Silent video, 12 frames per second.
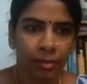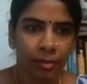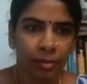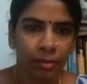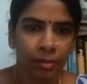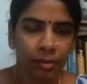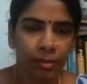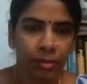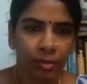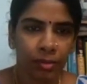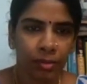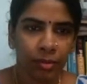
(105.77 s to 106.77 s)

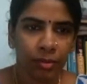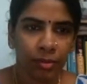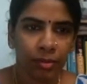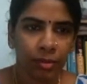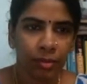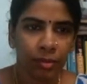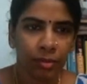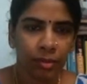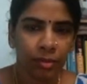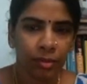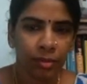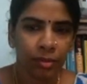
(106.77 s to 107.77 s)

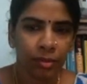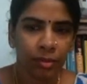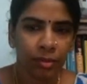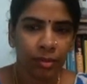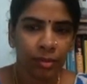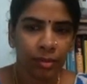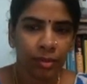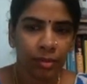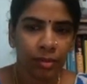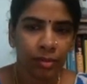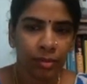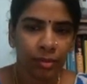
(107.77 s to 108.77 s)

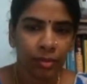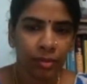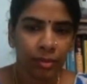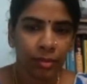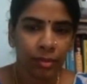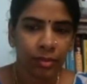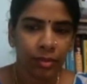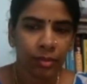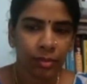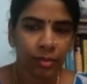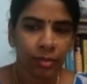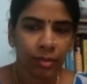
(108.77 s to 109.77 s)

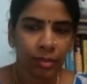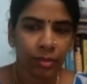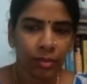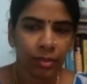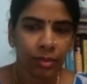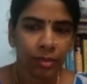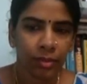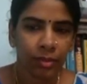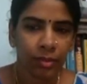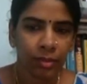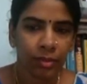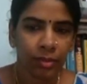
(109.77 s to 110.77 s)
No one is speaking in this clip.